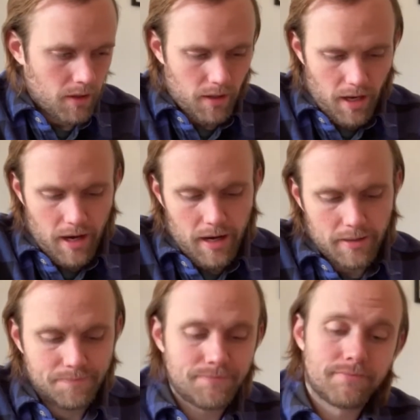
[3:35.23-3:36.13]

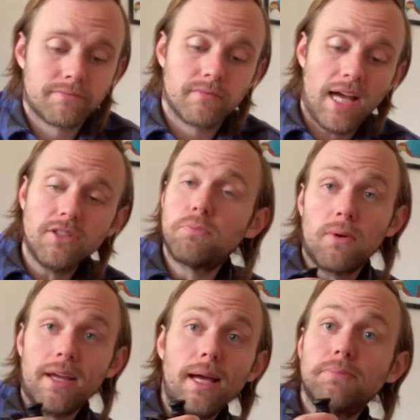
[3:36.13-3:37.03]
And the
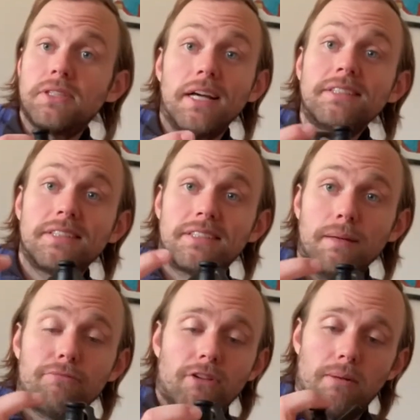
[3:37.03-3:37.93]
sport cap's nice to
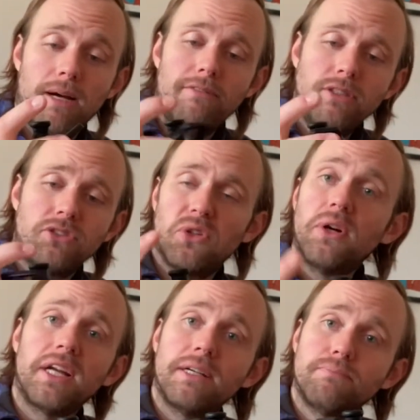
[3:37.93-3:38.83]
sip from. I've
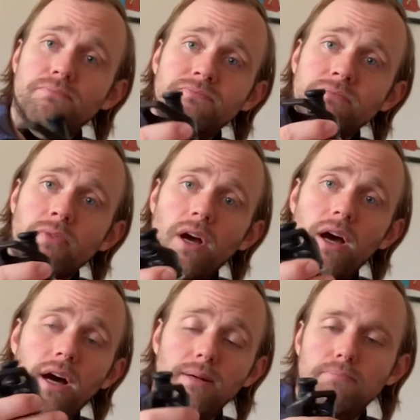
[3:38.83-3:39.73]
enjoyed it.
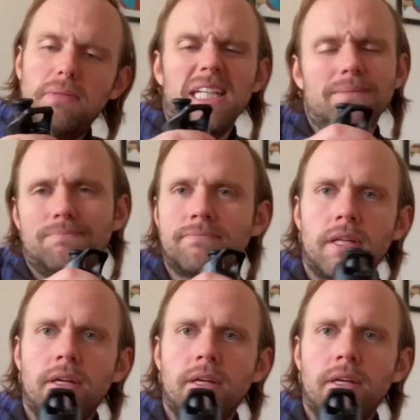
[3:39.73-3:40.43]
But